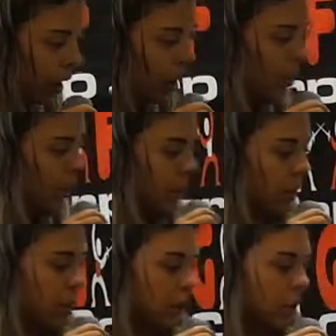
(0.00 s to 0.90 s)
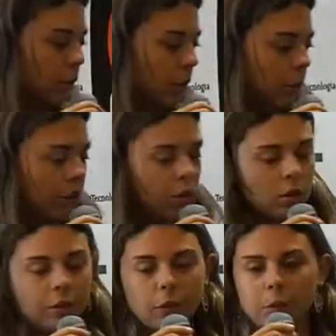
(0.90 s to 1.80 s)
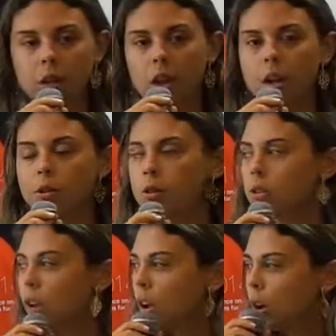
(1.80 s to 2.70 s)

Here you see the total intentions of communications.